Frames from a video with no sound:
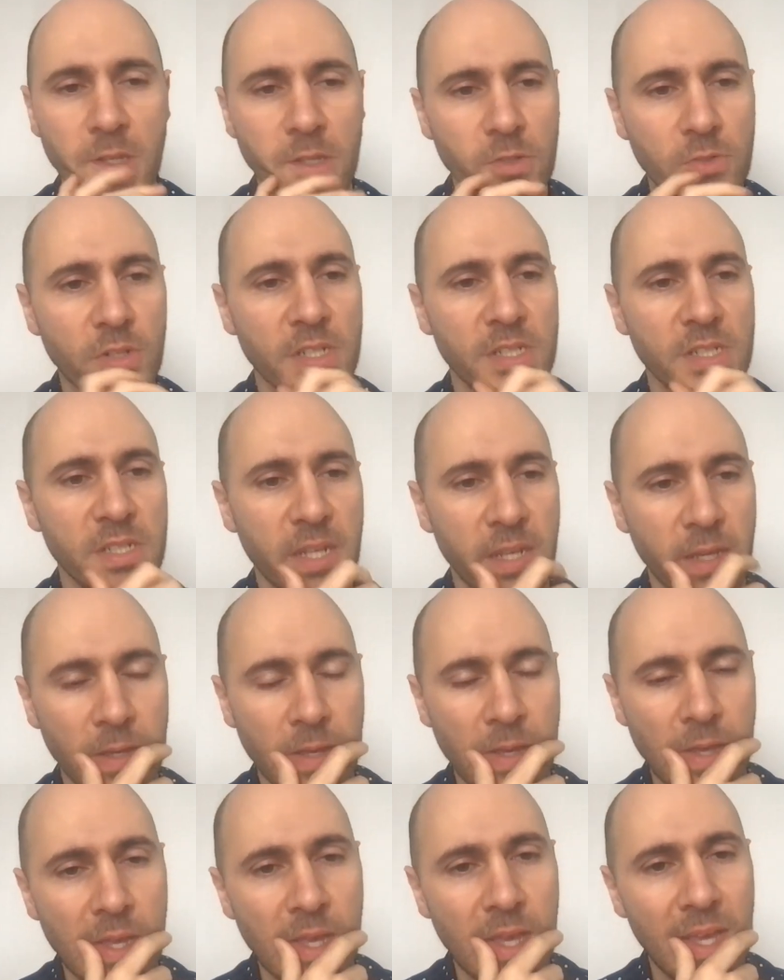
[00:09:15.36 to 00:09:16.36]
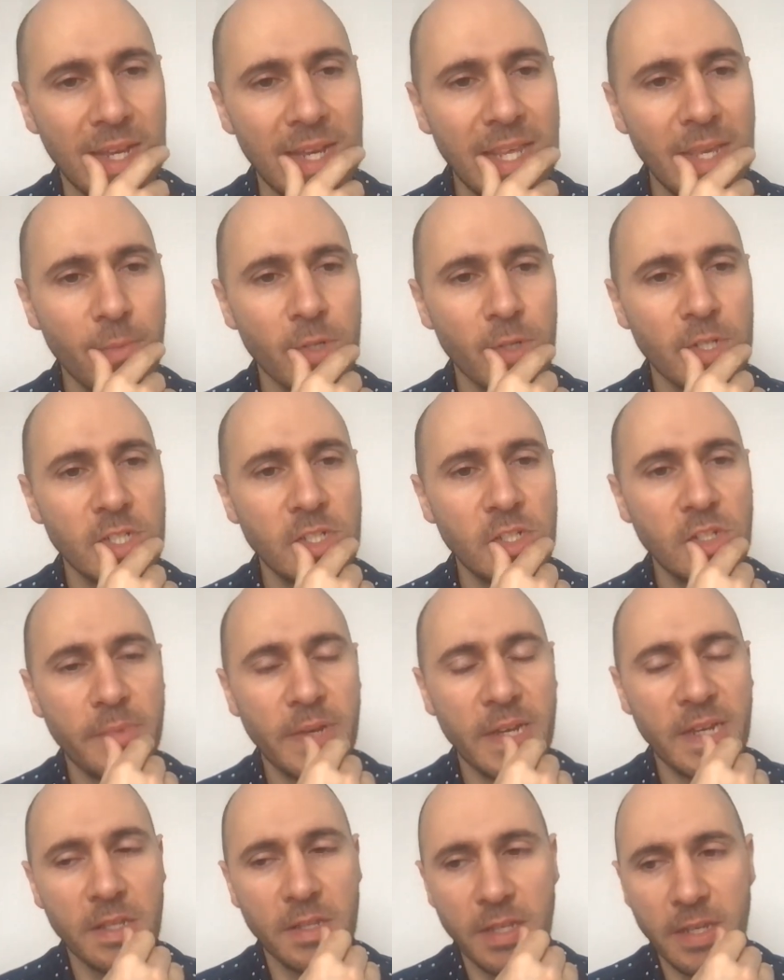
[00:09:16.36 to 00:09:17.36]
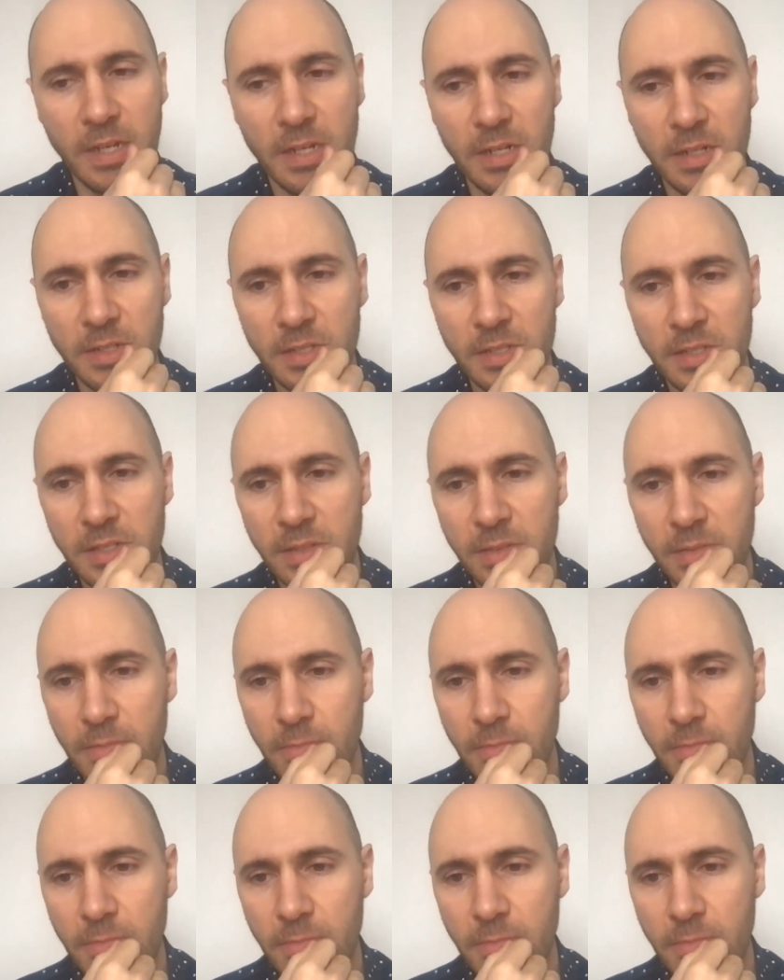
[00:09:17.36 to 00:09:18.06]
Interesting. Lee, what did you make of the England